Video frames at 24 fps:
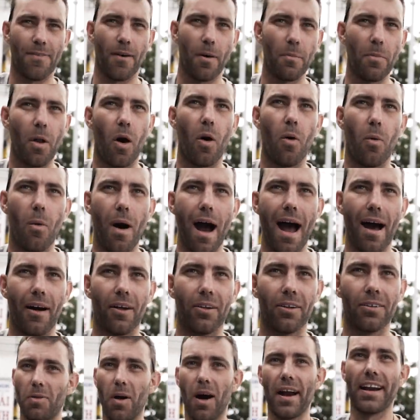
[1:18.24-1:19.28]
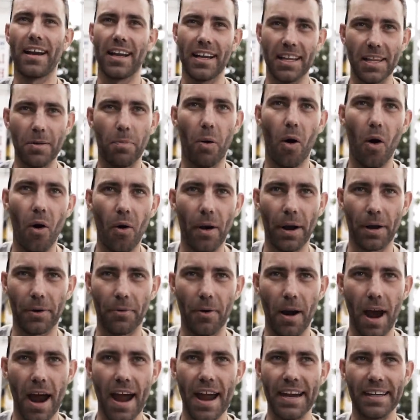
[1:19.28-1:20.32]
if I'm not well. Riding in the pouring
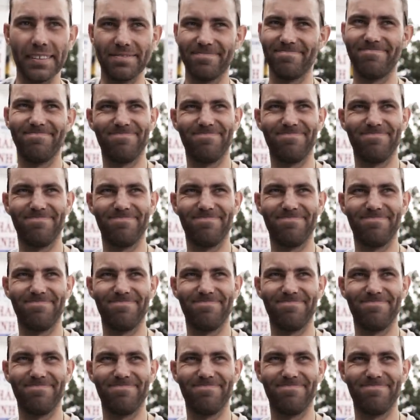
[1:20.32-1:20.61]
rain,